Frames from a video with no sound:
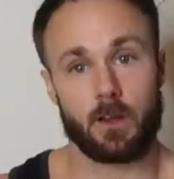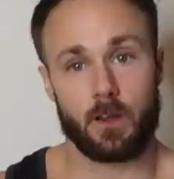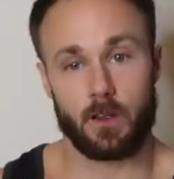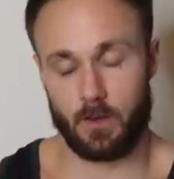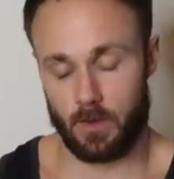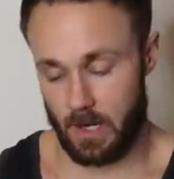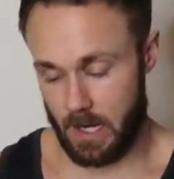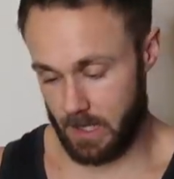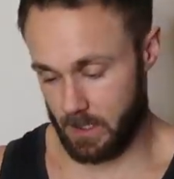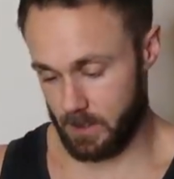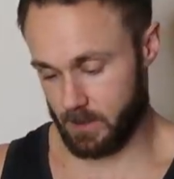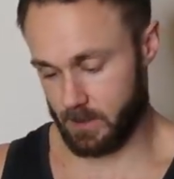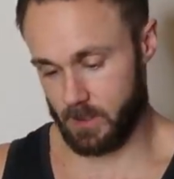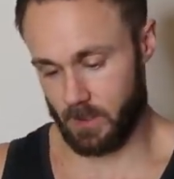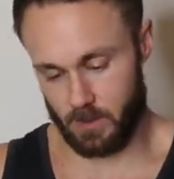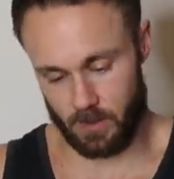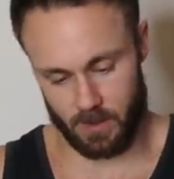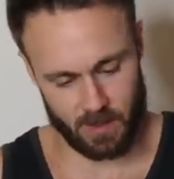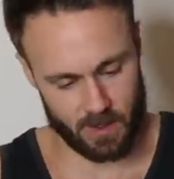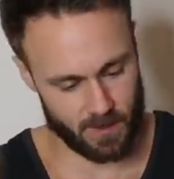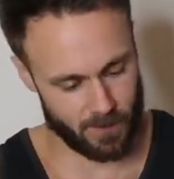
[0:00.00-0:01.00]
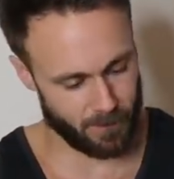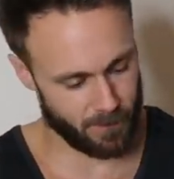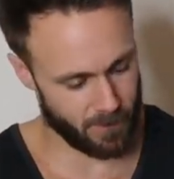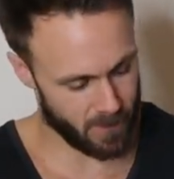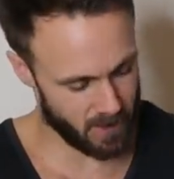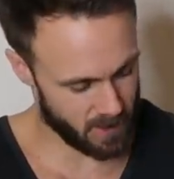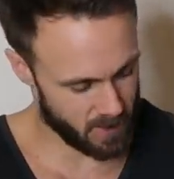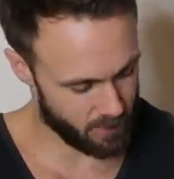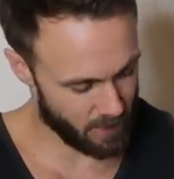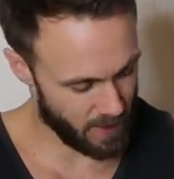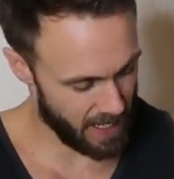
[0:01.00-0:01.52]
All right, so this
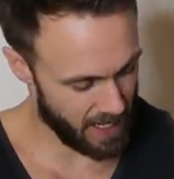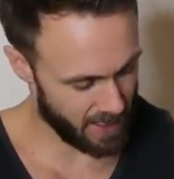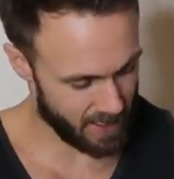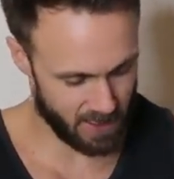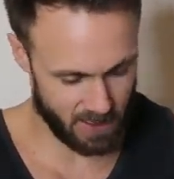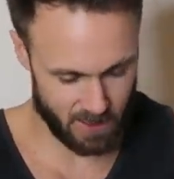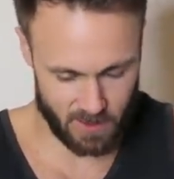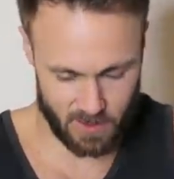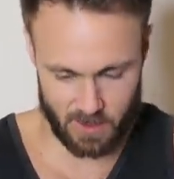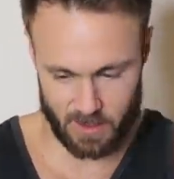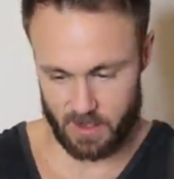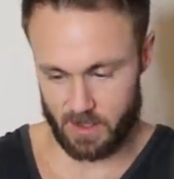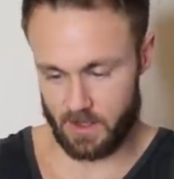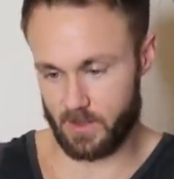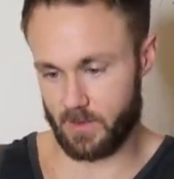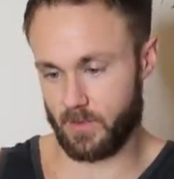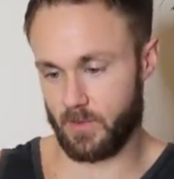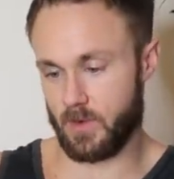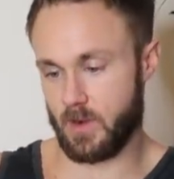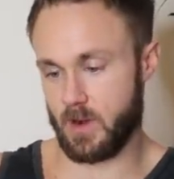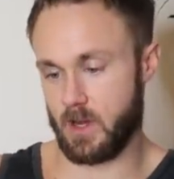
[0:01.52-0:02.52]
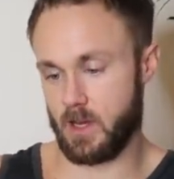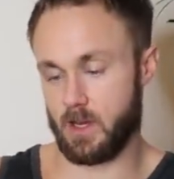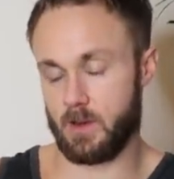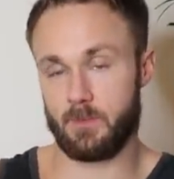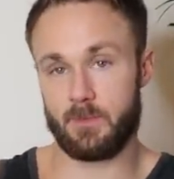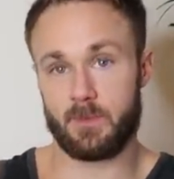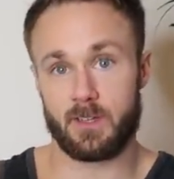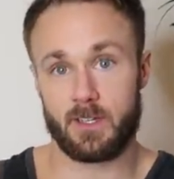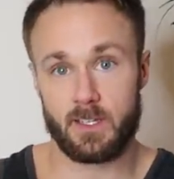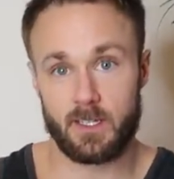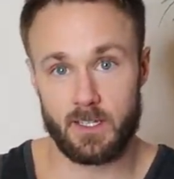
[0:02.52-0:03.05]
first package is
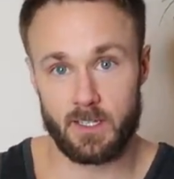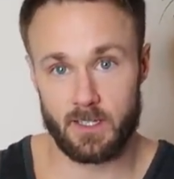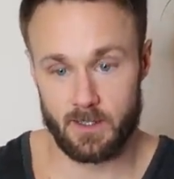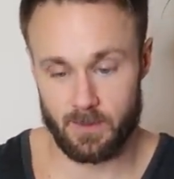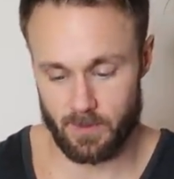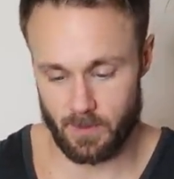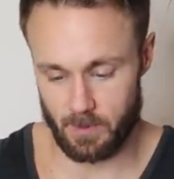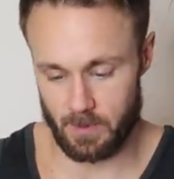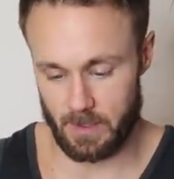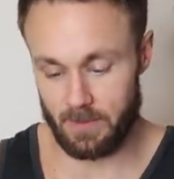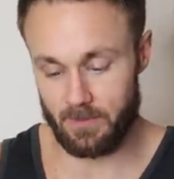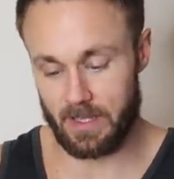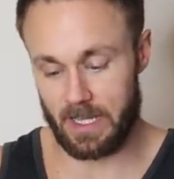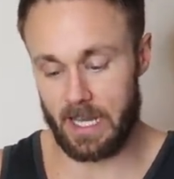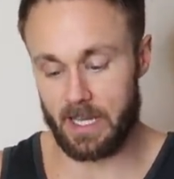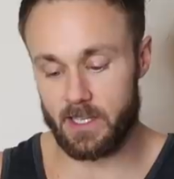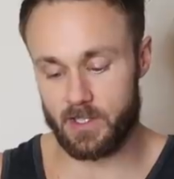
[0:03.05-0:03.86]
from Living